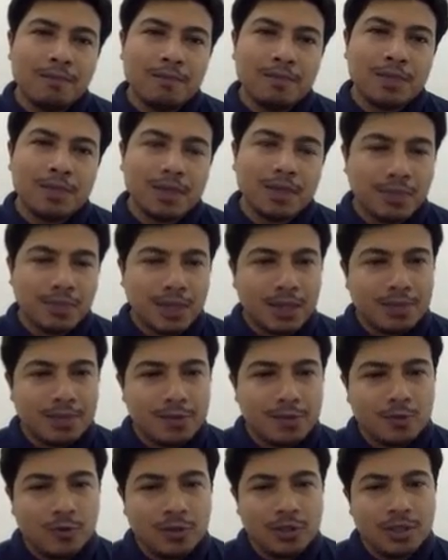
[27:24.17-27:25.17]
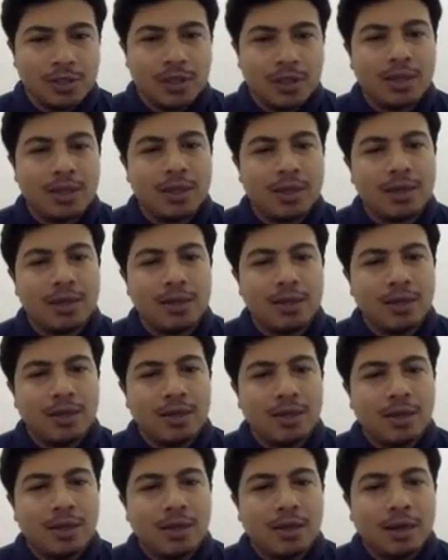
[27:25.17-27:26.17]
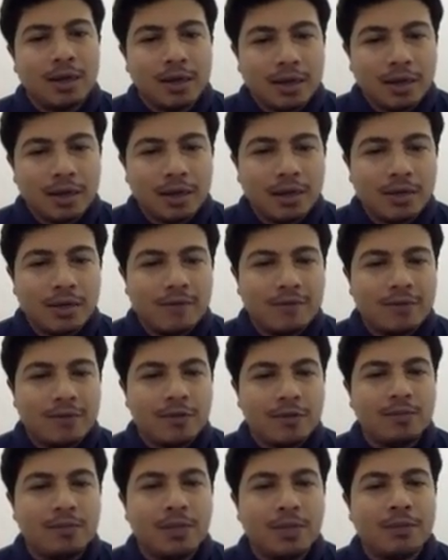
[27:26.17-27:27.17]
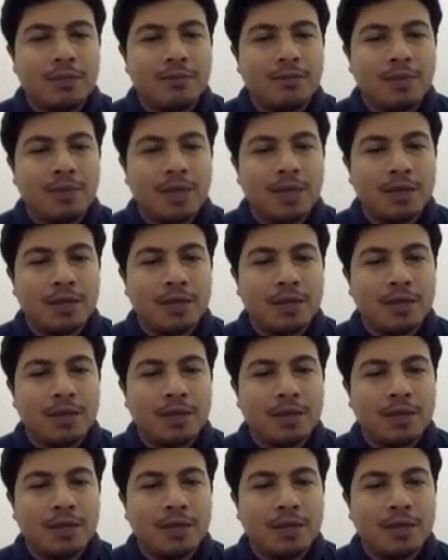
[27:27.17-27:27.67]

Sometimes we say I'd love to meet my